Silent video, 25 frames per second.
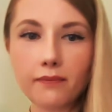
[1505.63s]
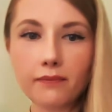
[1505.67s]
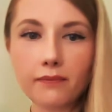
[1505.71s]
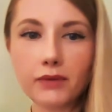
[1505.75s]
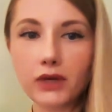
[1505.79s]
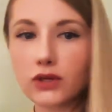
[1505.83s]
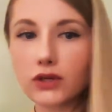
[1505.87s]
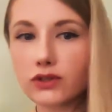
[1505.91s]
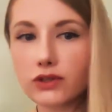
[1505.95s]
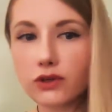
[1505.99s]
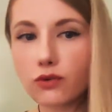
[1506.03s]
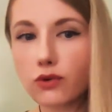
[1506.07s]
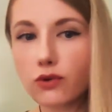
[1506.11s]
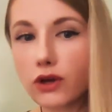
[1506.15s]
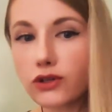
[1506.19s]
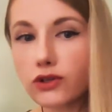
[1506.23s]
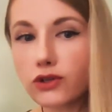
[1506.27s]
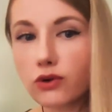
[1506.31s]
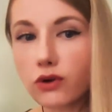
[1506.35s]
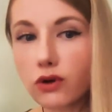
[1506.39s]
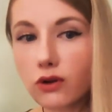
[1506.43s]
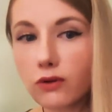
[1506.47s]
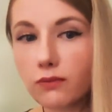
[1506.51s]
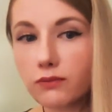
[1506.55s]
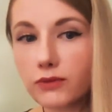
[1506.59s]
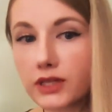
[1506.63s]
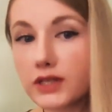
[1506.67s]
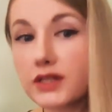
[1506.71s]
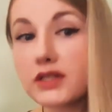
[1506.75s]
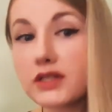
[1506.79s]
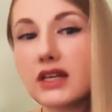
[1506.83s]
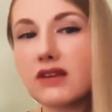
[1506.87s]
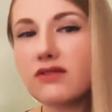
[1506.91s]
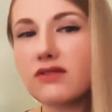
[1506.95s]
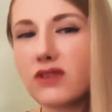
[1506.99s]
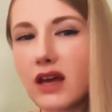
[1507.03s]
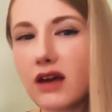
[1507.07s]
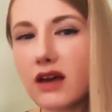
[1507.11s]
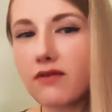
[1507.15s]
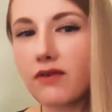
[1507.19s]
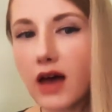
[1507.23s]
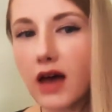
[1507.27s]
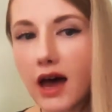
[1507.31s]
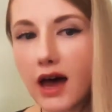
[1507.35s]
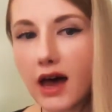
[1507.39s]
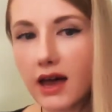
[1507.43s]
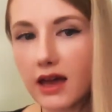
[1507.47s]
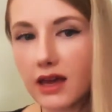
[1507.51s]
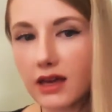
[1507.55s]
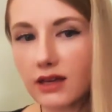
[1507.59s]
Because a grotto ohm doesn't even have
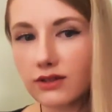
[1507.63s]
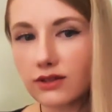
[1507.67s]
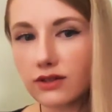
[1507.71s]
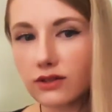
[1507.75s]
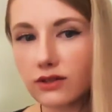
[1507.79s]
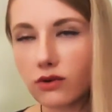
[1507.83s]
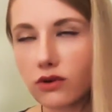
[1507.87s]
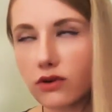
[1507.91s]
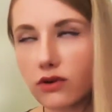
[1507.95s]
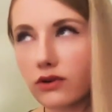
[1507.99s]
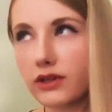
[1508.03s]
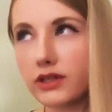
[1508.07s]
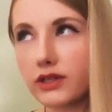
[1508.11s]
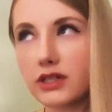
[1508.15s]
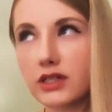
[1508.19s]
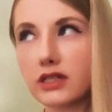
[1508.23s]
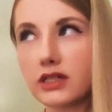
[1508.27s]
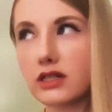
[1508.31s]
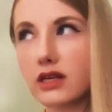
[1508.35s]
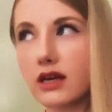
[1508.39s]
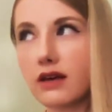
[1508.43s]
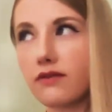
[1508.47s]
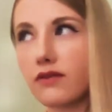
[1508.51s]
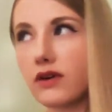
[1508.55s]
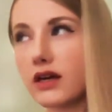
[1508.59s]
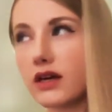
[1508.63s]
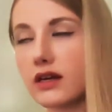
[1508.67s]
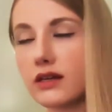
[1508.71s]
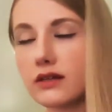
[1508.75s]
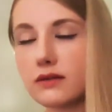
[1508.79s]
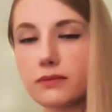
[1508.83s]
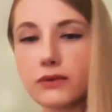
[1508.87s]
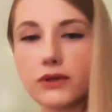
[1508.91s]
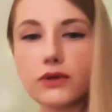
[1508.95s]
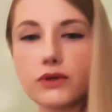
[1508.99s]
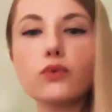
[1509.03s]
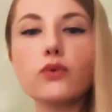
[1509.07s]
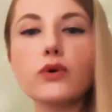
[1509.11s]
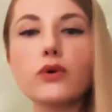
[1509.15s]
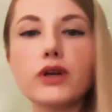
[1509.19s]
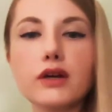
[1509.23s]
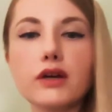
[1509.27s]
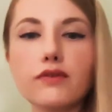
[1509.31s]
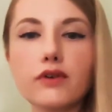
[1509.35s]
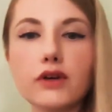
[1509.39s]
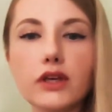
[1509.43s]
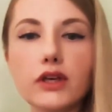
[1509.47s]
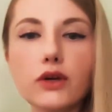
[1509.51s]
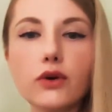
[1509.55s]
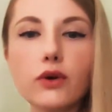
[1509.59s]
eyes, or it does have eyes, but
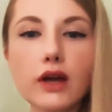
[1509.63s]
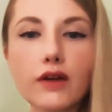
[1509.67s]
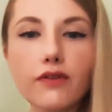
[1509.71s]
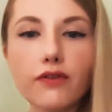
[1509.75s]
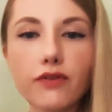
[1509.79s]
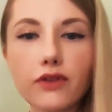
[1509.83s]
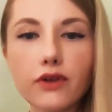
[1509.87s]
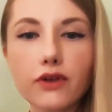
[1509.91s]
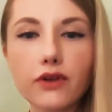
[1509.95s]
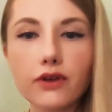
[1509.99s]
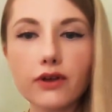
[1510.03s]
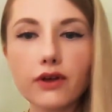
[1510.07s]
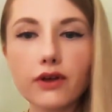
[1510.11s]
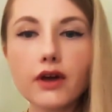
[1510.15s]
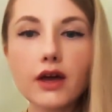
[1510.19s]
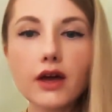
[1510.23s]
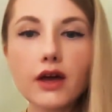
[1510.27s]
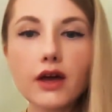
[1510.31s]
whatever, you get the